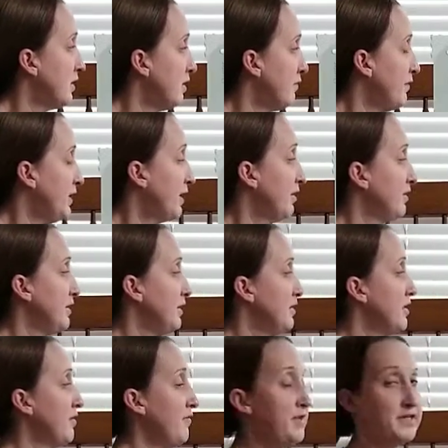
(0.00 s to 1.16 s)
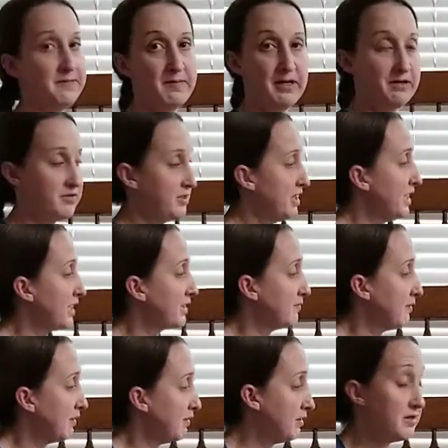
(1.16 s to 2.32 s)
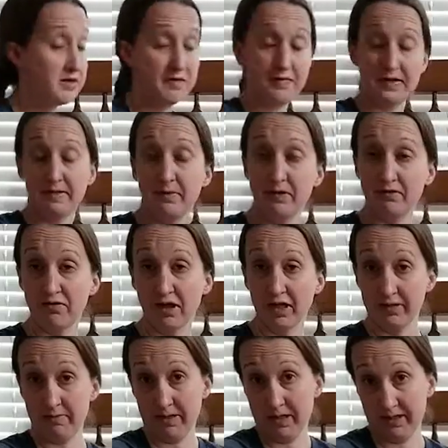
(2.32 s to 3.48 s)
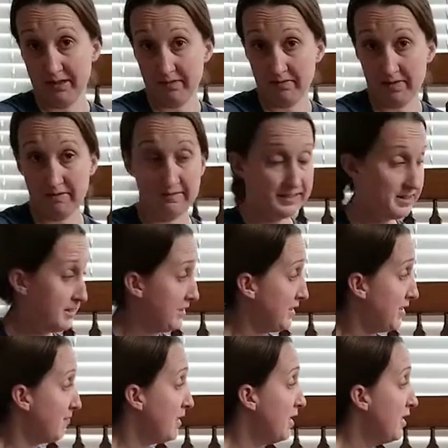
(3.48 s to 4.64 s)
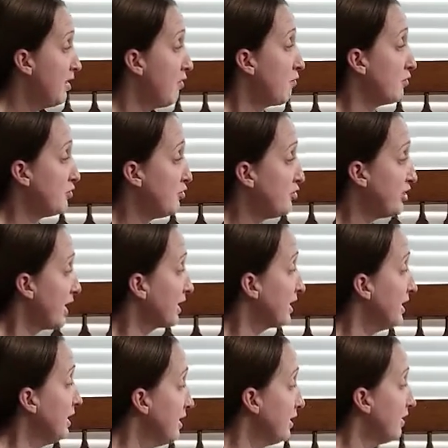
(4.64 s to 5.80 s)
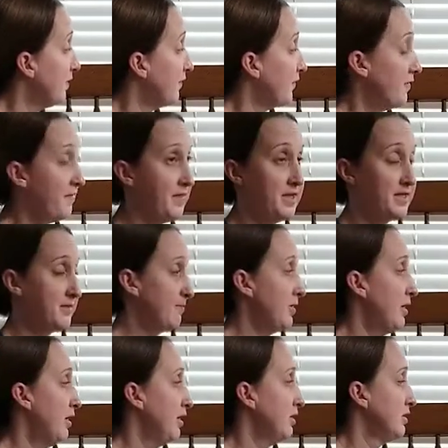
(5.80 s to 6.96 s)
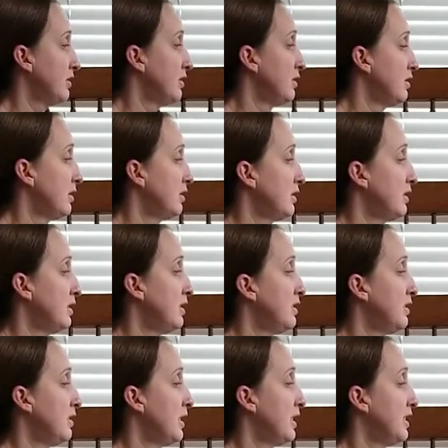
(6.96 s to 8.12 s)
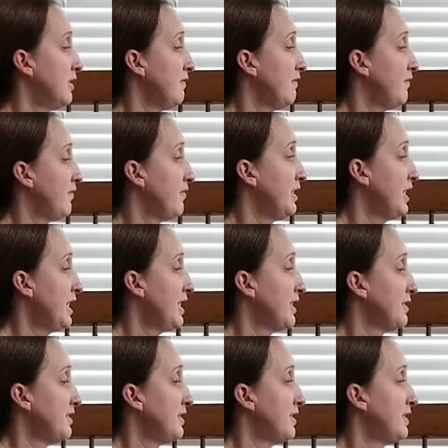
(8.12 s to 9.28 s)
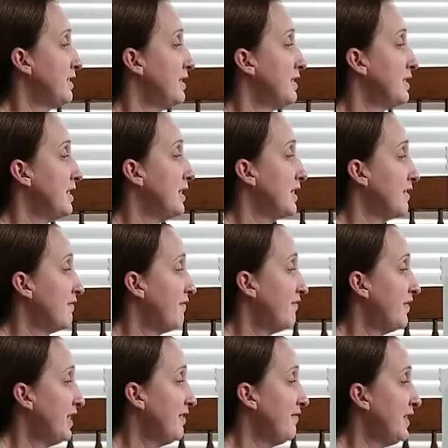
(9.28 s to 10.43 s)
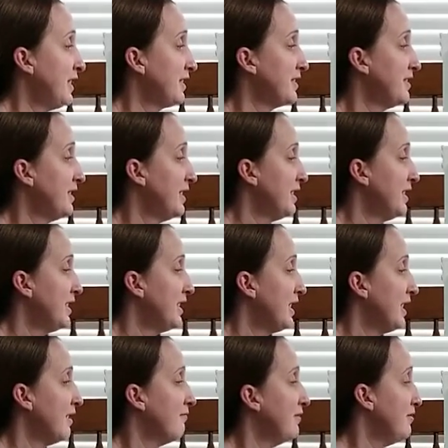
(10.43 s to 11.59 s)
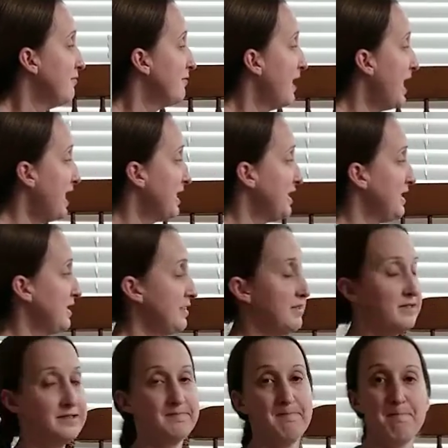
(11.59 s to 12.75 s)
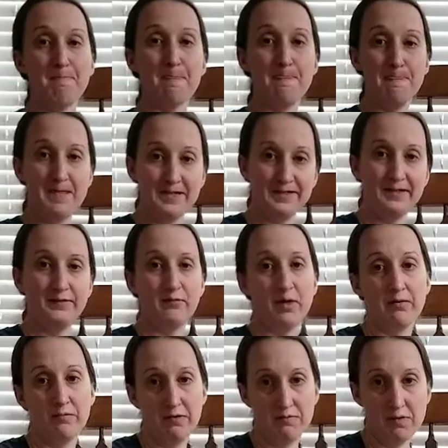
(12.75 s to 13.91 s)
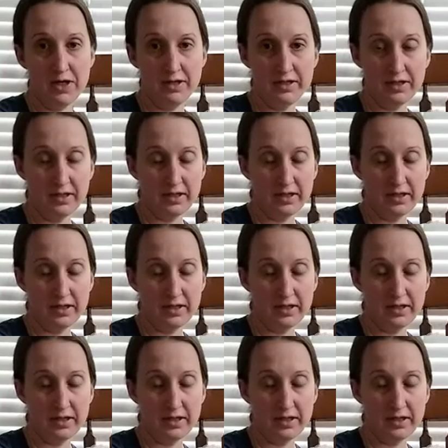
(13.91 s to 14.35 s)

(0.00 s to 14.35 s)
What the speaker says: We already know this part checks. We already know this part checks because of the way we set it up. We're checking for this part. -3x, -5x, and when you add it, this is what we want.